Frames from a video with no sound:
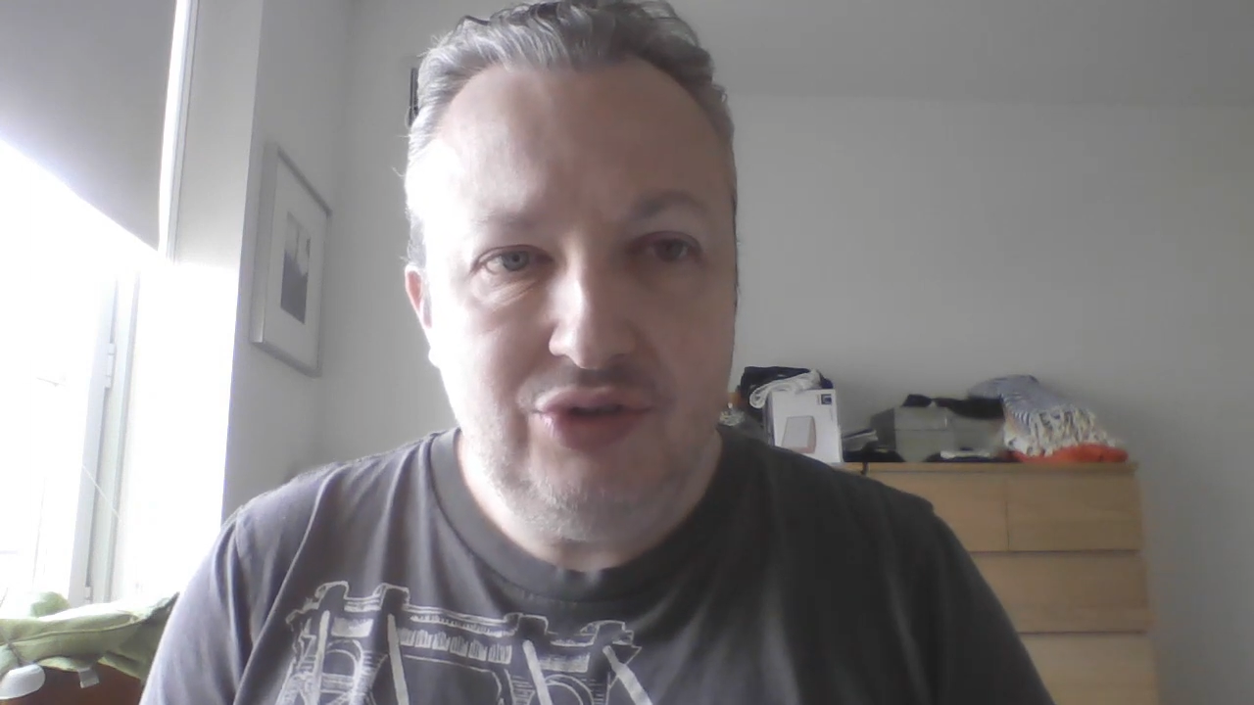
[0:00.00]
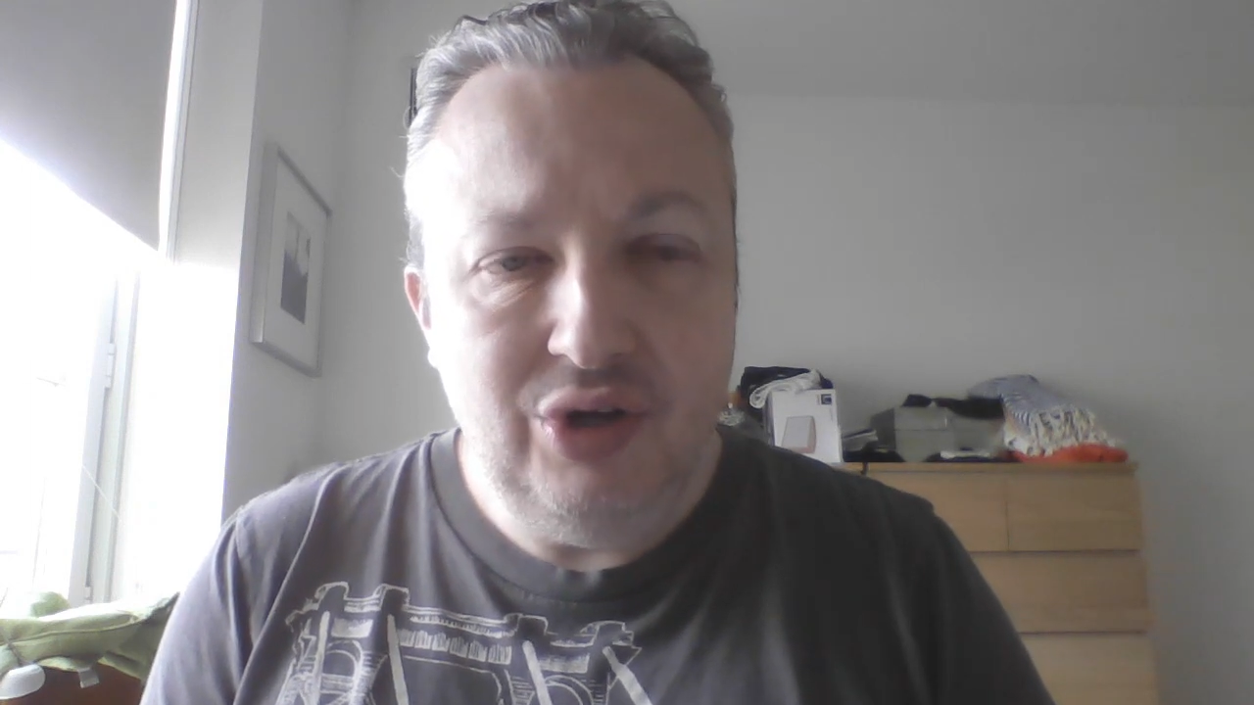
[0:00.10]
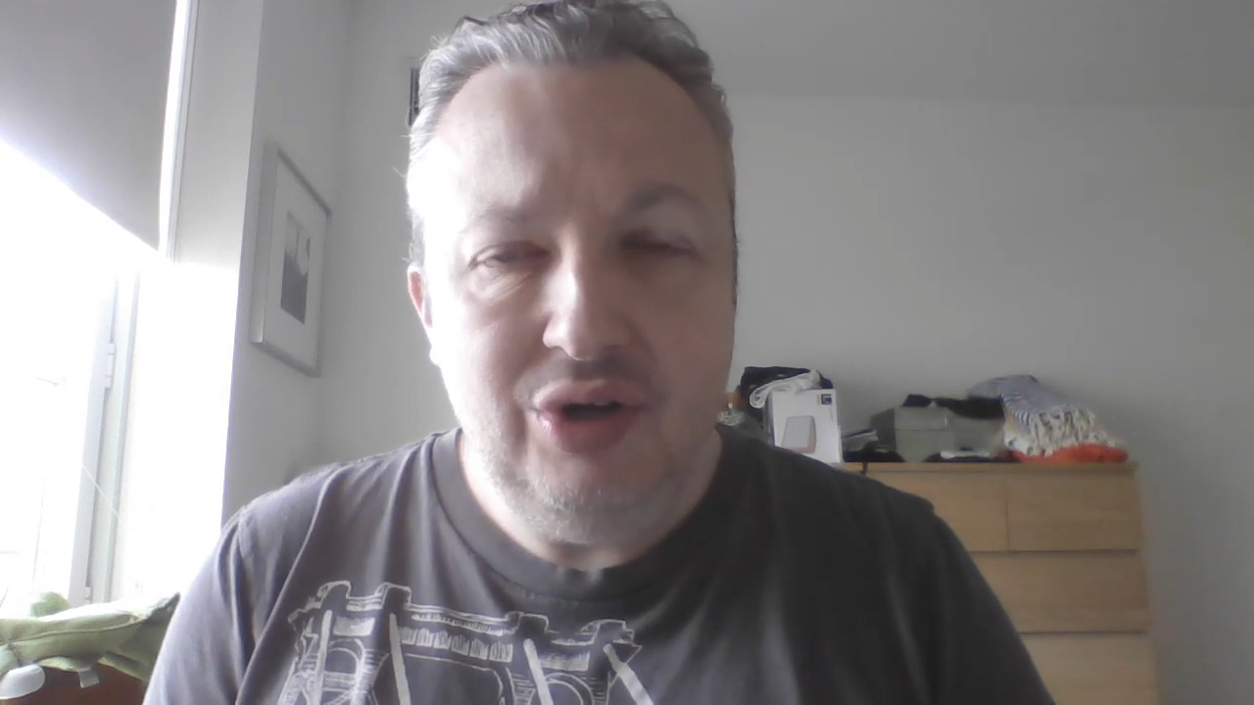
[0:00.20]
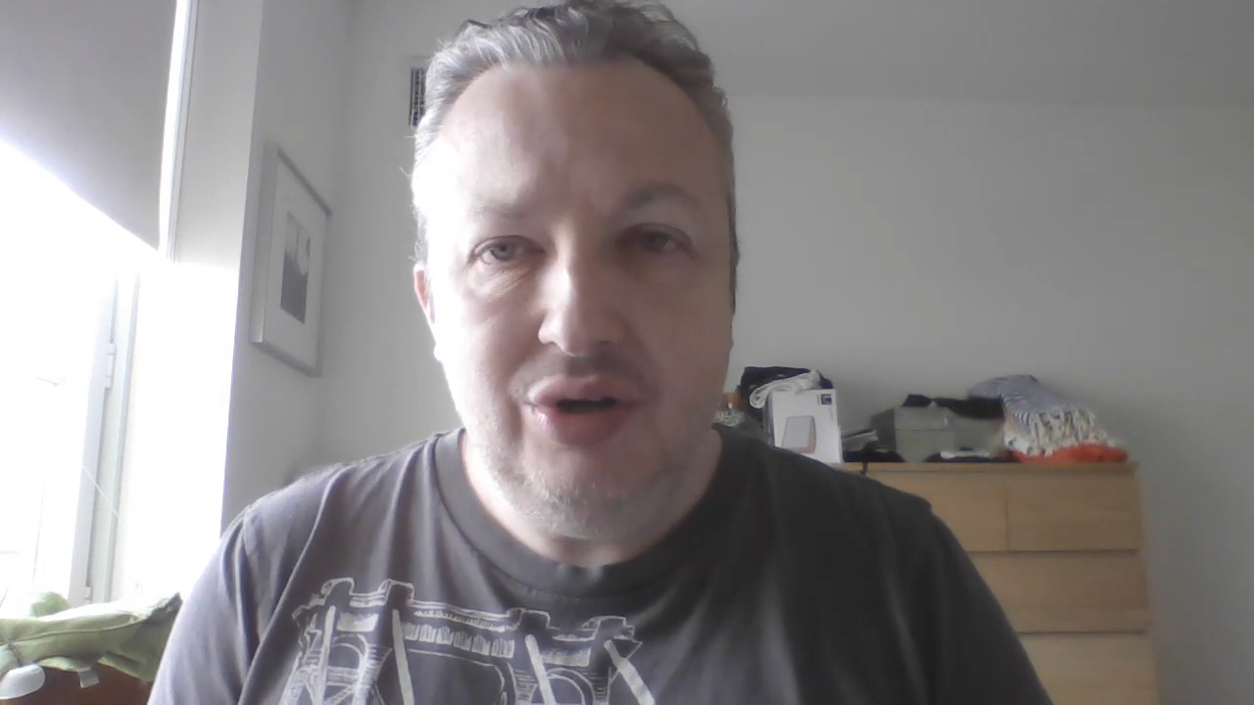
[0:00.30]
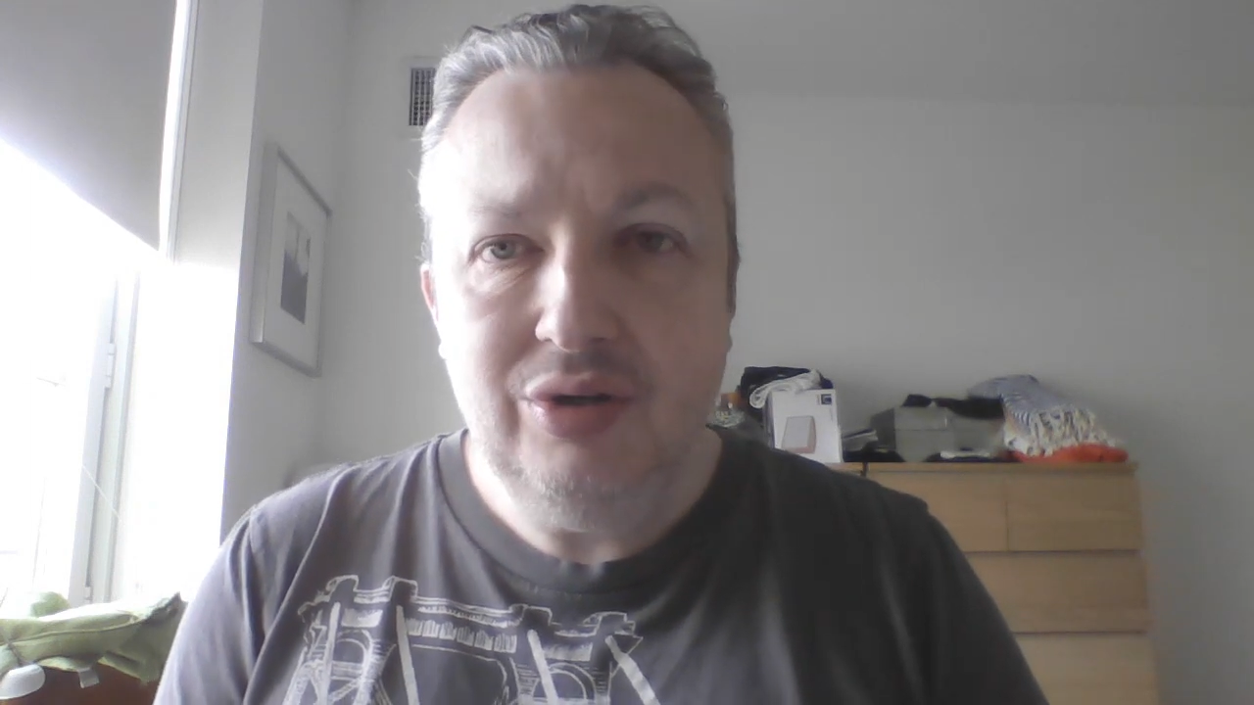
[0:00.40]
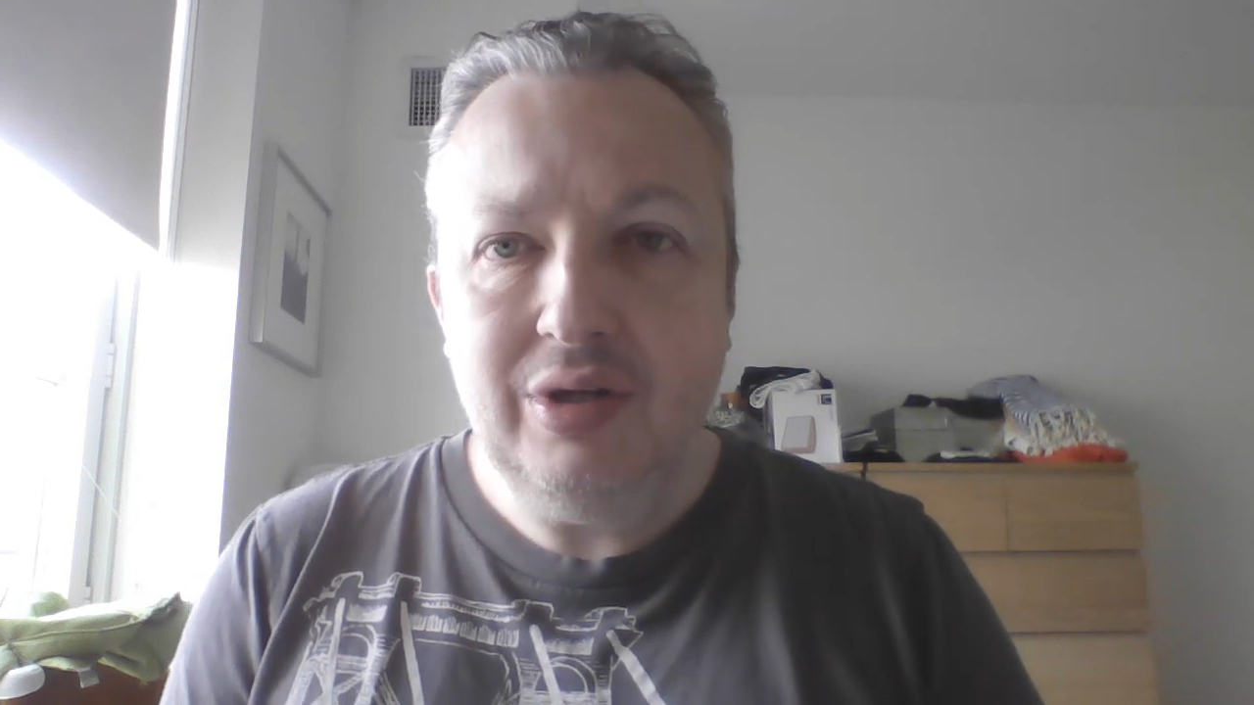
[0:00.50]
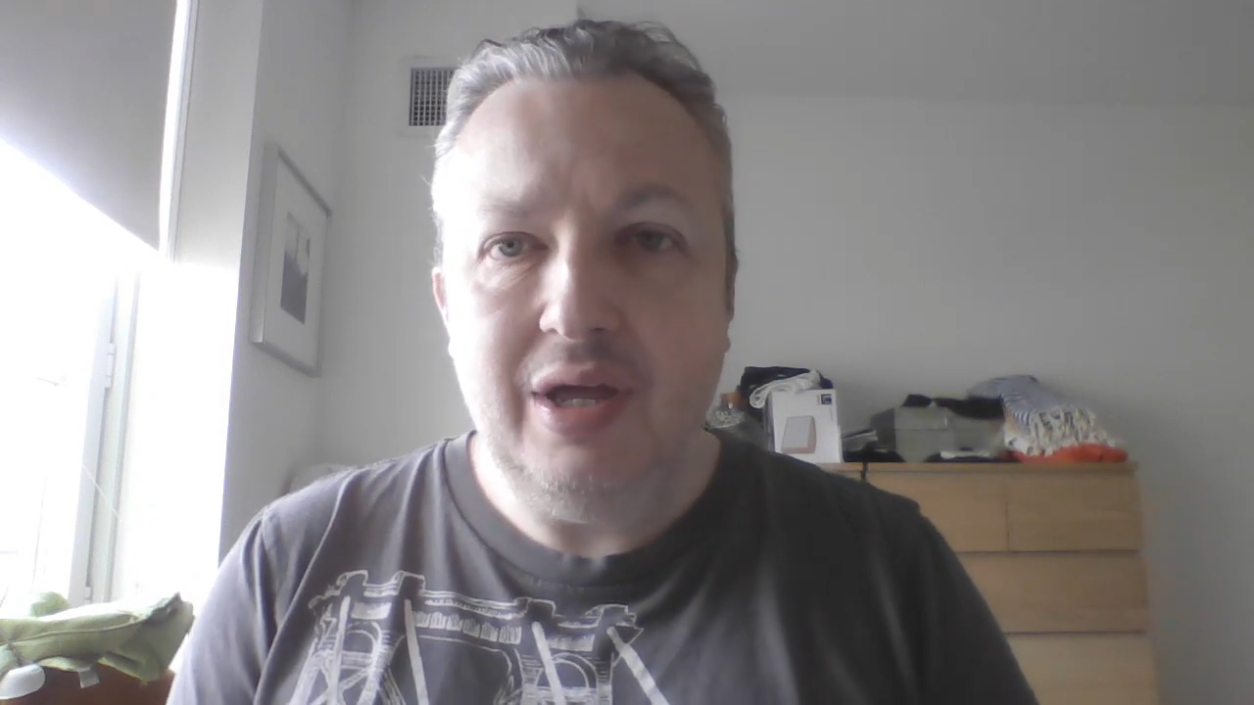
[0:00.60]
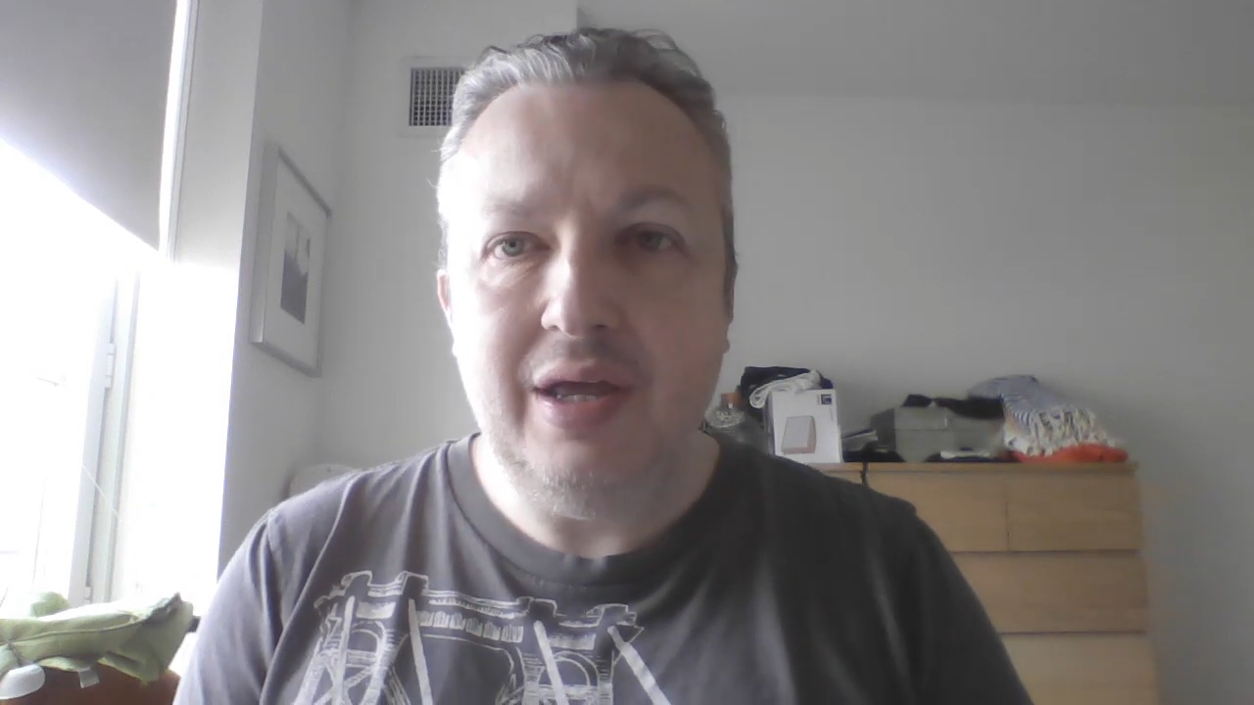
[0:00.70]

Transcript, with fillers: song.